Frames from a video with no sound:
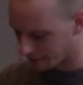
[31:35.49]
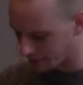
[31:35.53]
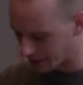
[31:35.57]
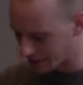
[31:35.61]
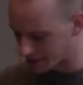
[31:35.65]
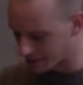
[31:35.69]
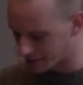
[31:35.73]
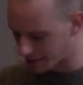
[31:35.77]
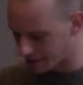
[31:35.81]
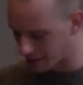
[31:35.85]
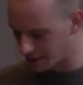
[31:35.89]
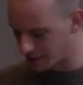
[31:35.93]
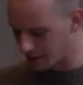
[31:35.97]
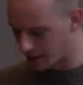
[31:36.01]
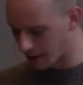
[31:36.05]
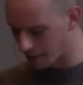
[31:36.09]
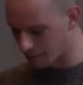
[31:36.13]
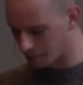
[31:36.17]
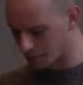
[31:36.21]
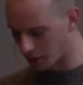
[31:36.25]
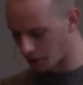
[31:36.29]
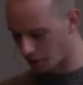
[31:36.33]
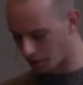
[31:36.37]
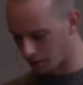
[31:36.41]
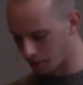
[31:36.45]
is
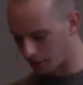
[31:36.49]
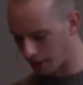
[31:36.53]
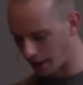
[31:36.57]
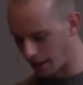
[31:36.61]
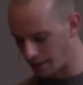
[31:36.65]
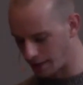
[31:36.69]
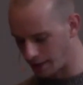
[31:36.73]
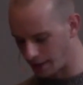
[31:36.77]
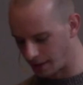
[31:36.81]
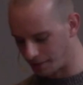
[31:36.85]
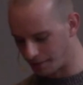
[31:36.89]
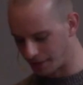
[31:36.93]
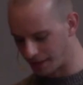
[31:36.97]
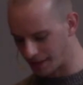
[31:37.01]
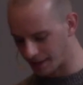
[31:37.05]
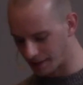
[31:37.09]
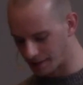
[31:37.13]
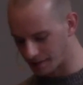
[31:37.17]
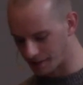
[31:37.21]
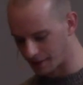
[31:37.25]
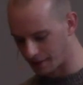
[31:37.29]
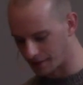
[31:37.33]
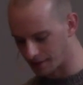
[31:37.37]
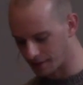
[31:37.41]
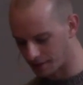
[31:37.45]
condemned already
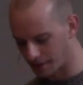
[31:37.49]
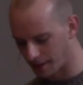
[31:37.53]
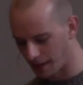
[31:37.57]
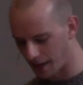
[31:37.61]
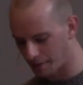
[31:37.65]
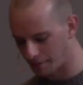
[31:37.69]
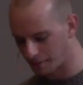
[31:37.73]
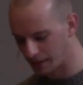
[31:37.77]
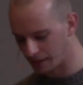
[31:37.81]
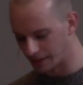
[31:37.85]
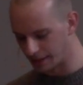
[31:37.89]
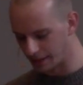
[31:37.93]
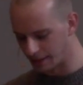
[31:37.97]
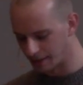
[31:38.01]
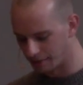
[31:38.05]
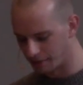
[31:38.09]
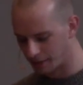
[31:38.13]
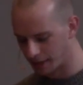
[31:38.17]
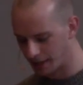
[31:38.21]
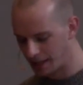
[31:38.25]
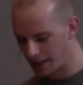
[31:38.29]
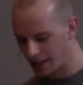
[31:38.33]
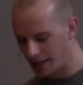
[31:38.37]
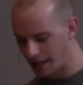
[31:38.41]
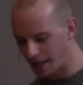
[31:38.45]
because he has not believed
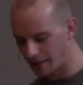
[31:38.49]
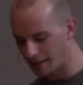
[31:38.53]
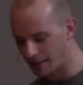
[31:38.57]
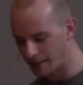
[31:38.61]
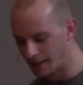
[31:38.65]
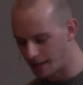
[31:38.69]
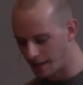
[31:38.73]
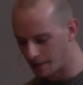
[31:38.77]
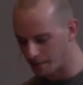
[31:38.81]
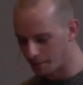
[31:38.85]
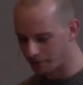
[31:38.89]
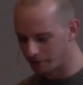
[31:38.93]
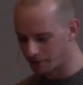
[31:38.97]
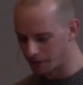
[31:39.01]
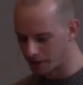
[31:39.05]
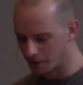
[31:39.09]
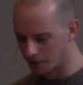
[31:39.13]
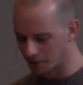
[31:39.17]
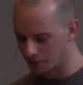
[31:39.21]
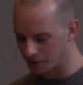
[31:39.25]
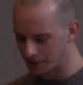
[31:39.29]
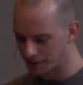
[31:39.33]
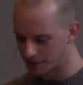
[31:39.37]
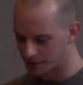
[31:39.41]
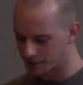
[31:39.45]
in the name of the
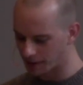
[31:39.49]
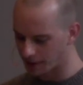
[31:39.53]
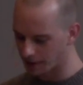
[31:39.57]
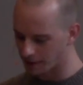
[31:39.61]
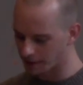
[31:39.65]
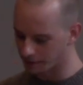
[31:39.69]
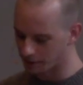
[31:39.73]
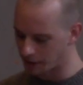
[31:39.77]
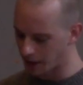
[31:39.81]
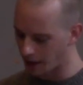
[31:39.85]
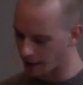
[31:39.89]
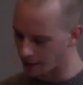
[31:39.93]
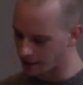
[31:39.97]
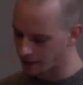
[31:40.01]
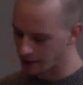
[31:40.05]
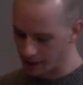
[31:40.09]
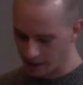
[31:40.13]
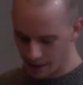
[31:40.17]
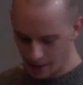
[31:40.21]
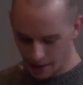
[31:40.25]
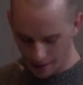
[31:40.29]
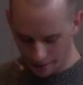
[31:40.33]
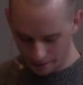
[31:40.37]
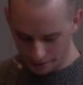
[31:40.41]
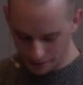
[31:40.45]
only Son of God.
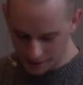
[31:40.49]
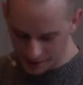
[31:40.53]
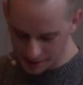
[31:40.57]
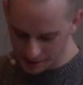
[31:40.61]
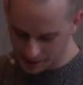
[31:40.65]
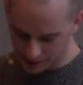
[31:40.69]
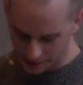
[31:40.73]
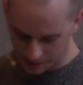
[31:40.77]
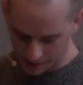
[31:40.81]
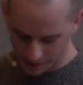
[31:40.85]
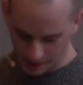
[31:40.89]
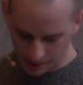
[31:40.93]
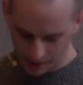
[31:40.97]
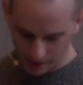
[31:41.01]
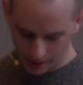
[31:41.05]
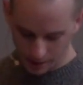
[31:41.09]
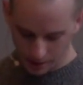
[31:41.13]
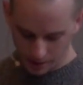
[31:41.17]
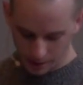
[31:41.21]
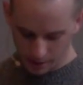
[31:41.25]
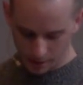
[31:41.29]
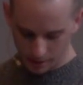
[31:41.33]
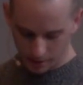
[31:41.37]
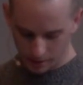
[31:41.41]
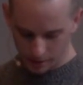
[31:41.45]
If these
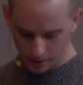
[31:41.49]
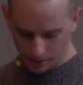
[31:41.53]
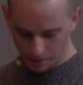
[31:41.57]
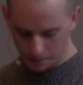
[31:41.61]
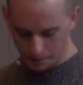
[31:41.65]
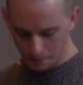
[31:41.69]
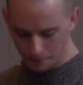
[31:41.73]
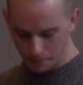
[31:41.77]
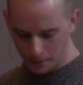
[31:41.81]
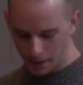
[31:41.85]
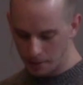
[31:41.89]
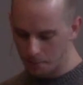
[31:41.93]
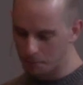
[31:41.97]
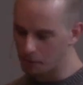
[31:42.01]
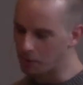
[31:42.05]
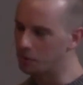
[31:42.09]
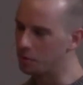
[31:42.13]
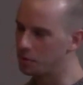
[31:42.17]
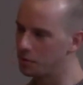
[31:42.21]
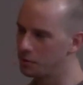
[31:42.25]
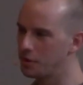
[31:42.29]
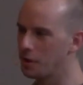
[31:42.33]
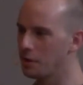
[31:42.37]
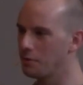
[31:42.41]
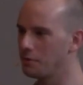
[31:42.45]
people
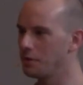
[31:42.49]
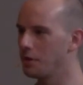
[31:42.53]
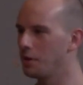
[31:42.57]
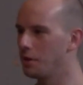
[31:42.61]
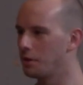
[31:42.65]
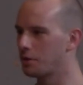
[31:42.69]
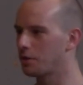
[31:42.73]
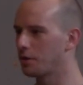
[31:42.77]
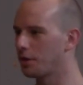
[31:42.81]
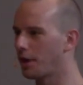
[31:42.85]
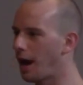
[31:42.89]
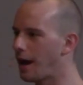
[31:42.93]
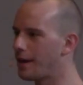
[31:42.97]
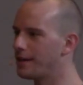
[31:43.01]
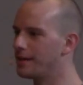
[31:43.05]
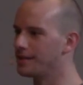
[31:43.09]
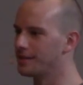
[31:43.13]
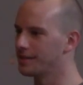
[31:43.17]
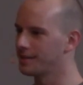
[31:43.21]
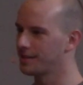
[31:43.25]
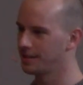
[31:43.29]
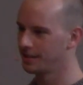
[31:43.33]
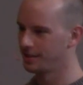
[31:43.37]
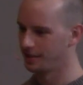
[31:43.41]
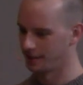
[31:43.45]
who don't know
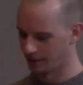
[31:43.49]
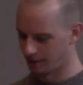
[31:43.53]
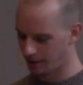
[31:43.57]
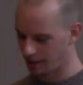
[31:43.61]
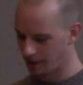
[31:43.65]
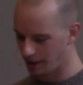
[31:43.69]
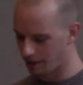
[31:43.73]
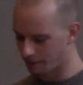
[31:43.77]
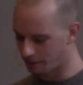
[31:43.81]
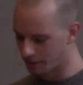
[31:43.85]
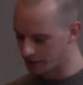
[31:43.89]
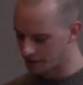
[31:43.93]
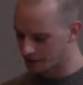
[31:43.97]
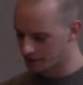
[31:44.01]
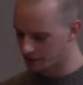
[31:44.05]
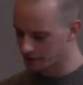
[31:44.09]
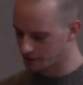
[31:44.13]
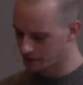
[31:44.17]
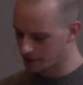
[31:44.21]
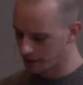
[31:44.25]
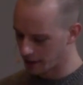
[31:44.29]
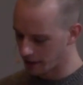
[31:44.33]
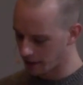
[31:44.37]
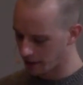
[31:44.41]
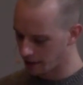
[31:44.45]
Christ, if this
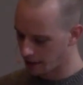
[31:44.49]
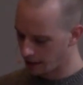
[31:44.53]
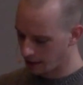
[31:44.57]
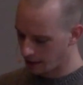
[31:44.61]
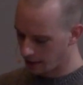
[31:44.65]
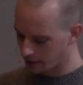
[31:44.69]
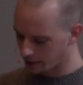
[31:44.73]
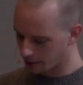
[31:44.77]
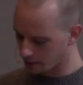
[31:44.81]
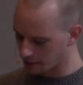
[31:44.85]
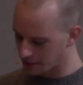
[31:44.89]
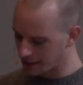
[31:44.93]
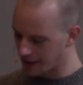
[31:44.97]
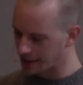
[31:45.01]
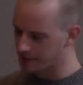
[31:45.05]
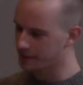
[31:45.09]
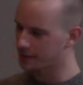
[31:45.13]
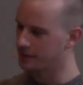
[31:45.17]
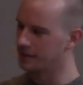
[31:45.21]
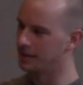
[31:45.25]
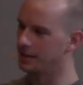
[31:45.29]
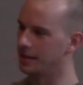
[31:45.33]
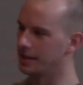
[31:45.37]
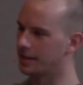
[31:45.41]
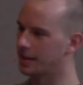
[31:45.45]
is their, their
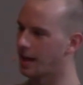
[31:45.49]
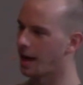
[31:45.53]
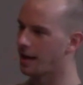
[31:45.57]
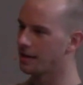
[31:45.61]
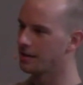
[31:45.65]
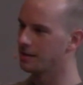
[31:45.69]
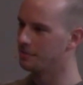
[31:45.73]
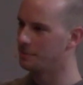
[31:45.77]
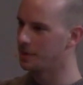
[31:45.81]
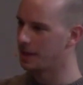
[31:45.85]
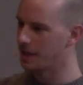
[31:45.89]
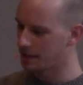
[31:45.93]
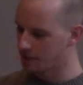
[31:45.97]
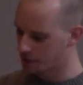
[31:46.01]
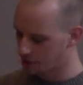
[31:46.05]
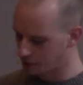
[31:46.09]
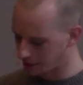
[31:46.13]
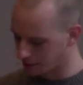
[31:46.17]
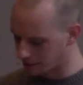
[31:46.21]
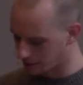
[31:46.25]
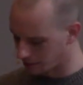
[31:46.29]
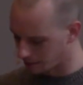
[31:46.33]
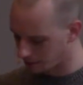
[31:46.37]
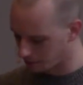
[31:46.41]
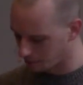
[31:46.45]
destiny,
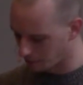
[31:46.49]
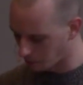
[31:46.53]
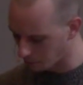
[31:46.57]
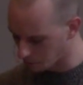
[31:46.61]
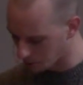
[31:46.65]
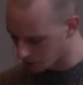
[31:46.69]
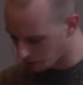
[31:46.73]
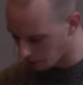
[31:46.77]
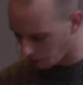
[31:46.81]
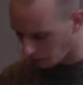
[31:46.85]
condemnation, remember they're